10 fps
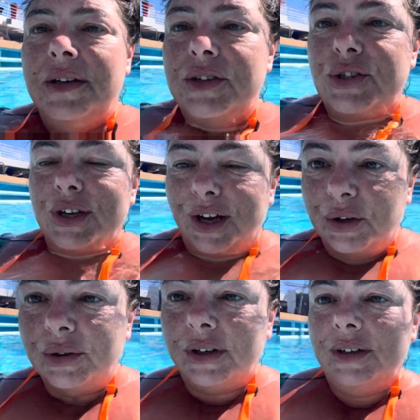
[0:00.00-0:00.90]

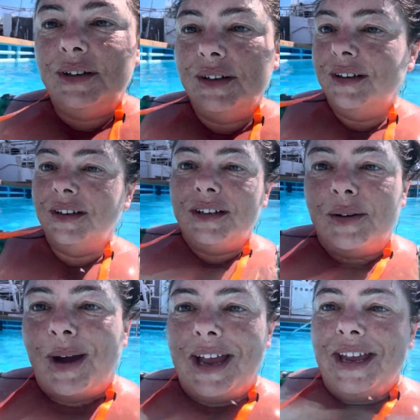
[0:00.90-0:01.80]
so you
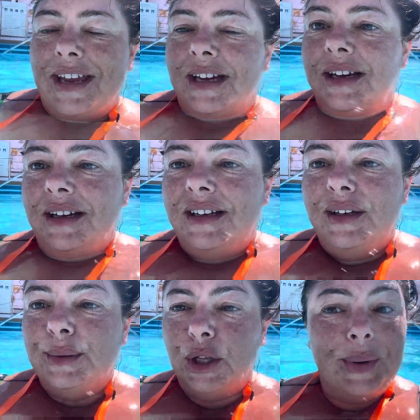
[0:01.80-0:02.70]
might hear
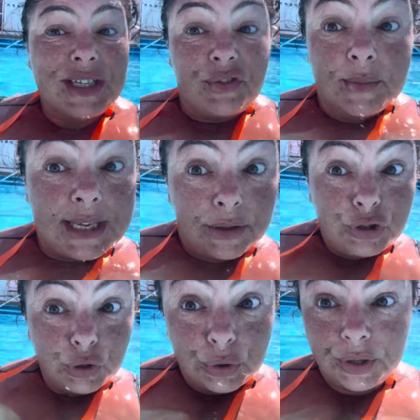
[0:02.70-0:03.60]
Lewis from South
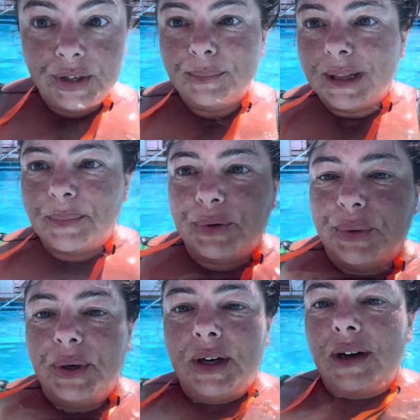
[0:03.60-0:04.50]
Shore,
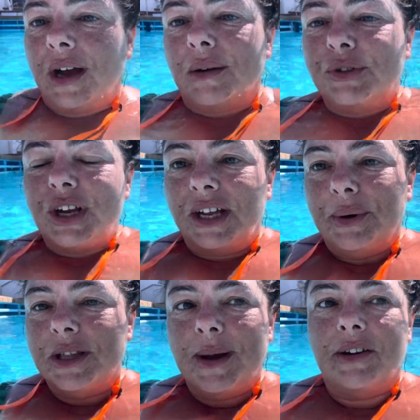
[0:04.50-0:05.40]
Blackpool, chatting
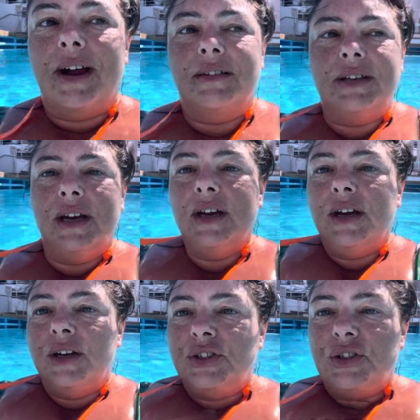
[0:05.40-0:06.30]
away in the background.
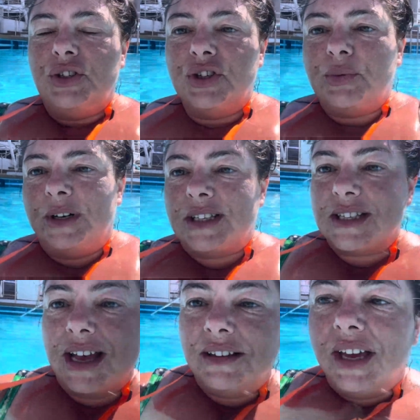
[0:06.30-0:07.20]
Just wanted to
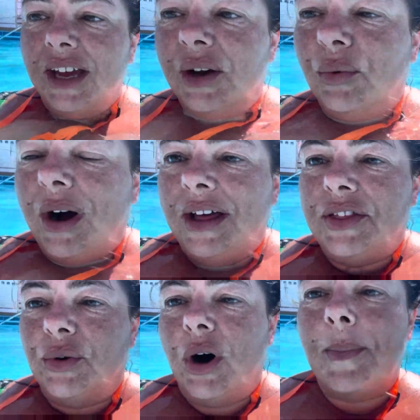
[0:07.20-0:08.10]
tell you what I
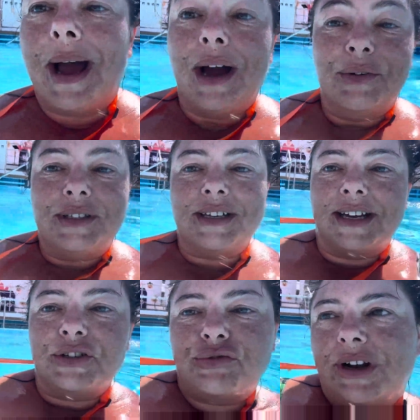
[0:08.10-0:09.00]
thought about
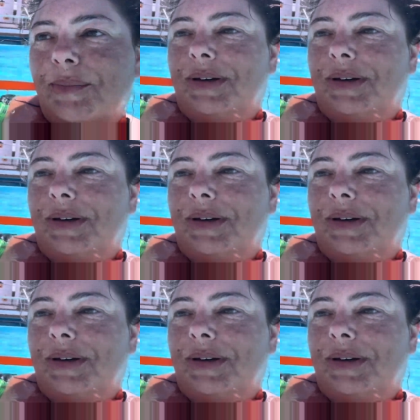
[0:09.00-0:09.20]
today's trip.